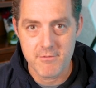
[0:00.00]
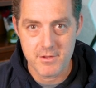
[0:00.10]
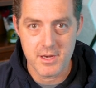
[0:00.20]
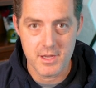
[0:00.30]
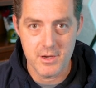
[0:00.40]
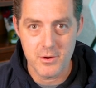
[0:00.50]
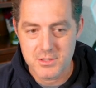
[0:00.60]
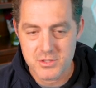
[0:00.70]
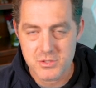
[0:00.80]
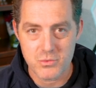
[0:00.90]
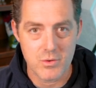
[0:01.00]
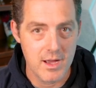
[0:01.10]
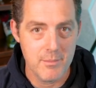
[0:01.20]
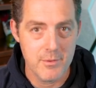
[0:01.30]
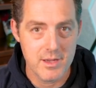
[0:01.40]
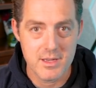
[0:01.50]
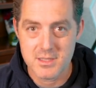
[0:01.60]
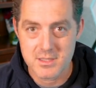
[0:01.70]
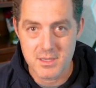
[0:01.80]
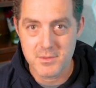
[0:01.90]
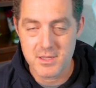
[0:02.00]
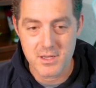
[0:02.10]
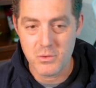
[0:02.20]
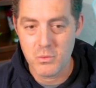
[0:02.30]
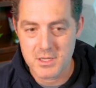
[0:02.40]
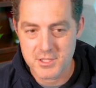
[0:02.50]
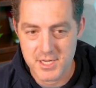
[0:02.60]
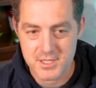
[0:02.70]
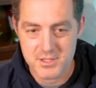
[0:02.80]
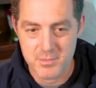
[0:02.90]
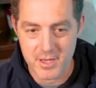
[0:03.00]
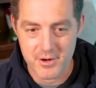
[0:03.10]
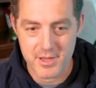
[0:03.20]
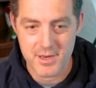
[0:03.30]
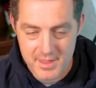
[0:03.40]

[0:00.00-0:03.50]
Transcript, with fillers: a video, describing something that you want changed about it,